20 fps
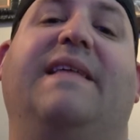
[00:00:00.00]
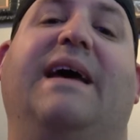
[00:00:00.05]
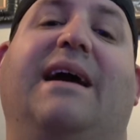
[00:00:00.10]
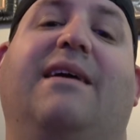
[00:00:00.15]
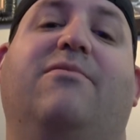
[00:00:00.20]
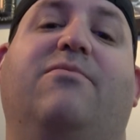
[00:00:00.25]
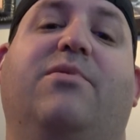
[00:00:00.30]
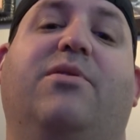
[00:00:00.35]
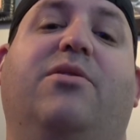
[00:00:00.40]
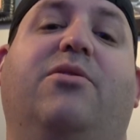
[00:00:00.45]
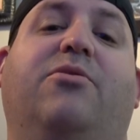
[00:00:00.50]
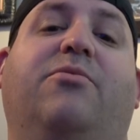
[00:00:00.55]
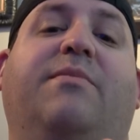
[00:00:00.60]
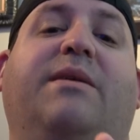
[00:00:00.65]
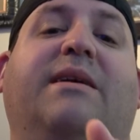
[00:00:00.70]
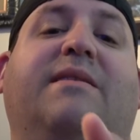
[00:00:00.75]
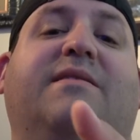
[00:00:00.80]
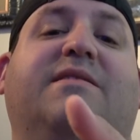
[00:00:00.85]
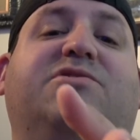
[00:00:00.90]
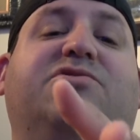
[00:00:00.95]
that room
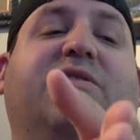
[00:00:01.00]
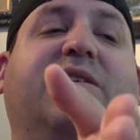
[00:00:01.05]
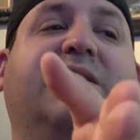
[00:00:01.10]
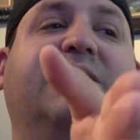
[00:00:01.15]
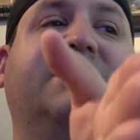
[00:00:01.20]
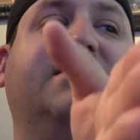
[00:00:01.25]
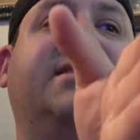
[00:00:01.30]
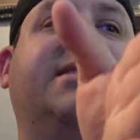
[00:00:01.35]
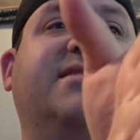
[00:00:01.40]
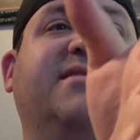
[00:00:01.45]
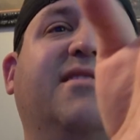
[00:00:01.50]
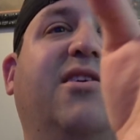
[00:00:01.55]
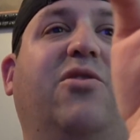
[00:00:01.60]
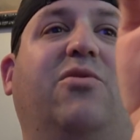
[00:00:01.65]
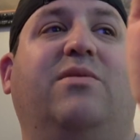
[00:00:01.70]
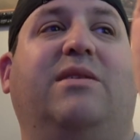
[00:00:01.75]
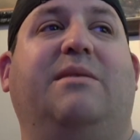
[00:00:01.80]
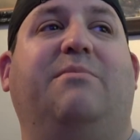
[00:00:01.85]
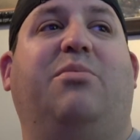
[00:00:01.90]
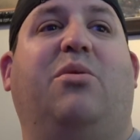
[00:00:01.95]
and the train's
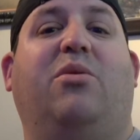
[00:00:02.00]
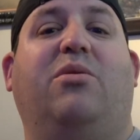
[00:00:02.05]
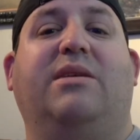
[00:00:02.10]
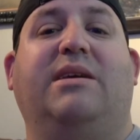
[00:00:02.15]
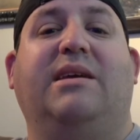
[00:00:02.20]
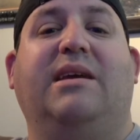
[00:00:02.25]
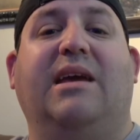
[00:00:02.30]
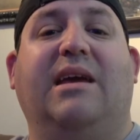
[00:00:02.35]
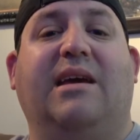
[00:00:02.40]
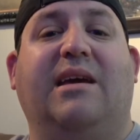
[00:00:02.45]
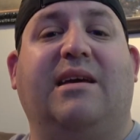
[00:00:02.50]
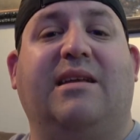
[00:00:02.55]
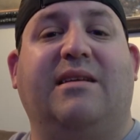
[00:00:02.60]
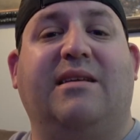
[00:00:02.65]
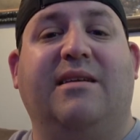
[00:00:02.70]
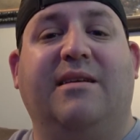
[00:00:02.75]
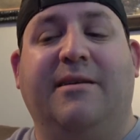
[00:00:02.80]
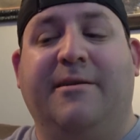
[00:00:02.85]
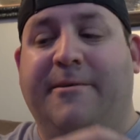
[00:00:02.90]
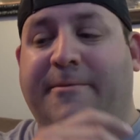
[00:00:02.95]
slowly pulling
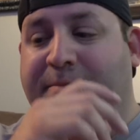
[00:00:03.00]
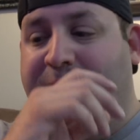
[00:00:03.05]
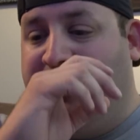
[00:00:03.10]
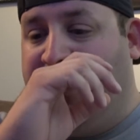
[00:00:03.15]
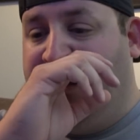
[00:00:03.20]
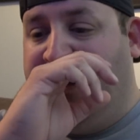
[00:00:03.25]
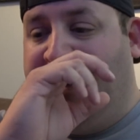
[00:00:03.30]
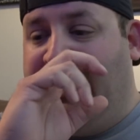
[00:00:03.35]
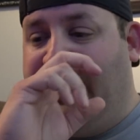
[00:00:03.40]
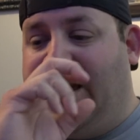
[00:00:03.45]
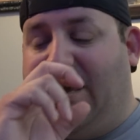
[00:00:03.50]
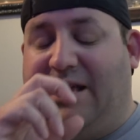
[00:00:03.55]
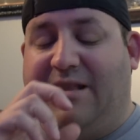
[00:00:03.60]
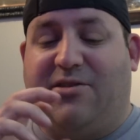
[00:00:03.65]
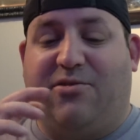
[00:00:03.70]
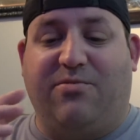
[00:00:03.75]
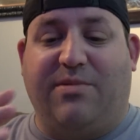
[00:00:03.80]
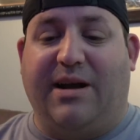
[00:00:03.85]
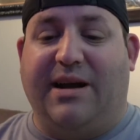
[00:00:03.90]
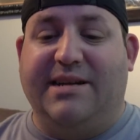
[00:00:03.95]
in and
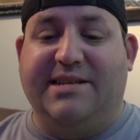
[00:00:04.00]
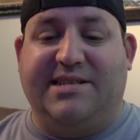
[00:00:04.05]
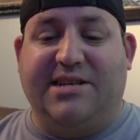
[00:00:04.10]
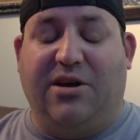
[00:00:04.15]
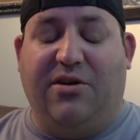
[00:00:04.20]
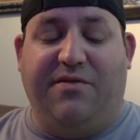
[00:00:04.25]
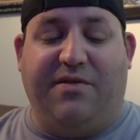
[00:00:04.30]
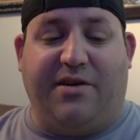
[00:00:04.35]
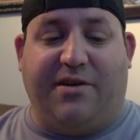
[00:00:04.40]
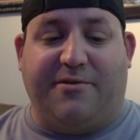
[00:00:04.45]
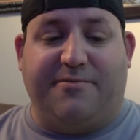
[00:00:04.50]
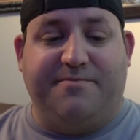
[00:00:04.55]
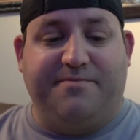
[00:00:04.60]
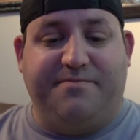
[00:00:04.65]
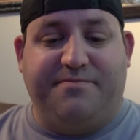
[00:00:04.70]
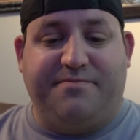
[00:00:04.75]
the ride's over.